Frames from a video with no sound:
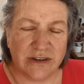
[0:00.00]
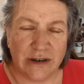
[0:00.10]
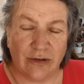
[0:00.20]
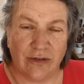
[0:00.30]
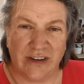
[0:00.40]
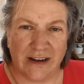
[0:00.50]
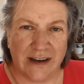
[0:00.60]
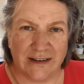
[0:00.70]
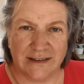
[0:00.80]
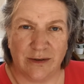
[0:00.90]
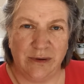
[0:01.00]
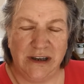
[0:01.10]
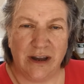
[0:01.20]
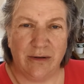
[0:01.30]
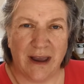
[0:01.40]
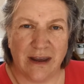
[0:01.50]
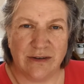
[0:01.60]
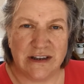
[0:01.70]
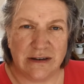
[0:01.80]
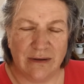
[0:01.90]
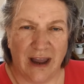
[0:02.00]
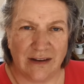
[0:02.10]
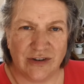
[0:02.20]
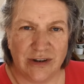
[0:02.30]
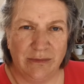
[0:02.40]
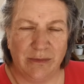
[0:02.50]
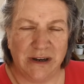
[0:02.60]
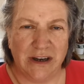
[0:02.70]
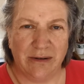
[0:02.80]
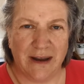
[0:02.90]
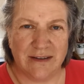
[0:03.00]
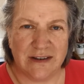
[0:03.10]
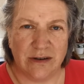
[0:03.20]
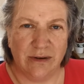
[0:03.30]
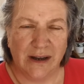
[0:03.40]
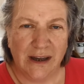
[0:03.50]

lot of duck eggs, so we know how to hatch them and we know how to